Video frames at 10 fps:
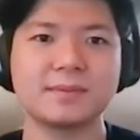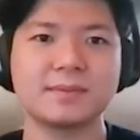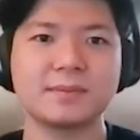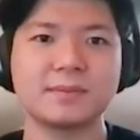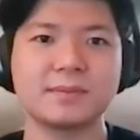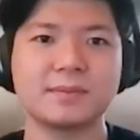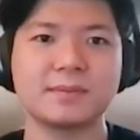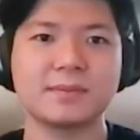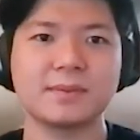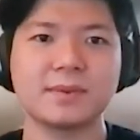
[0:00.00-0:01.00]

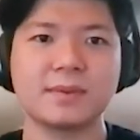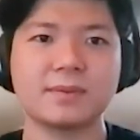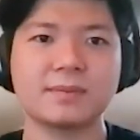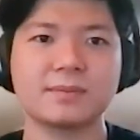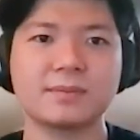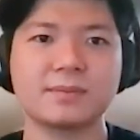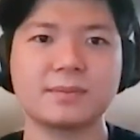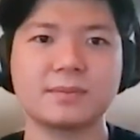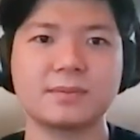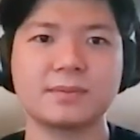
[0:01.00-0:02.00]

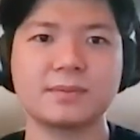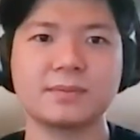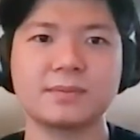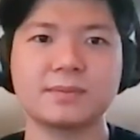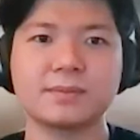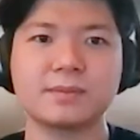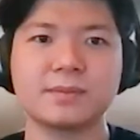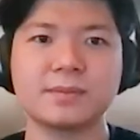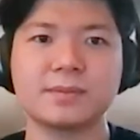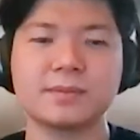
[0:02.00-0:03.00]

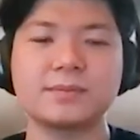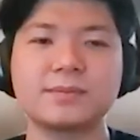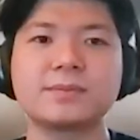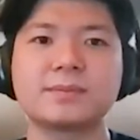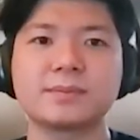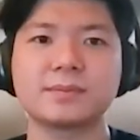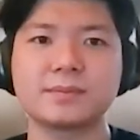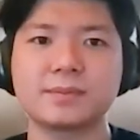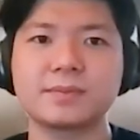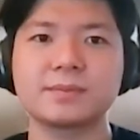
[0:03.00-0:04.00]

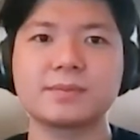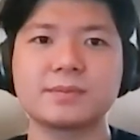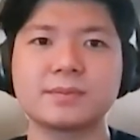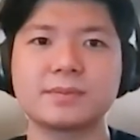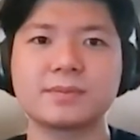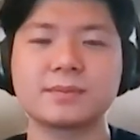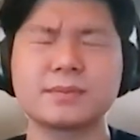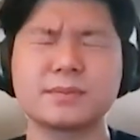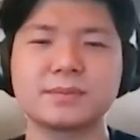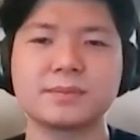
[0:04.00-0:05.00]

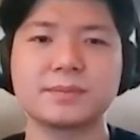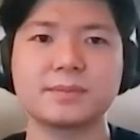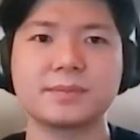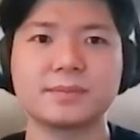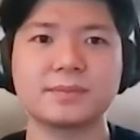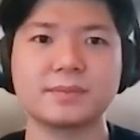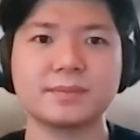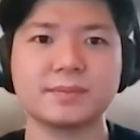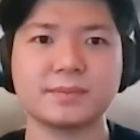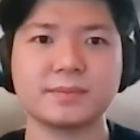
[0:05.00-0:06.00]

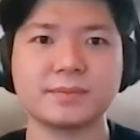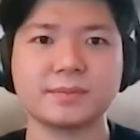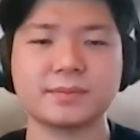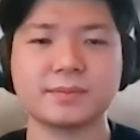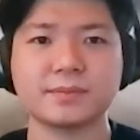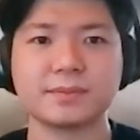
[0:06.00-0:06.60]
[no speech]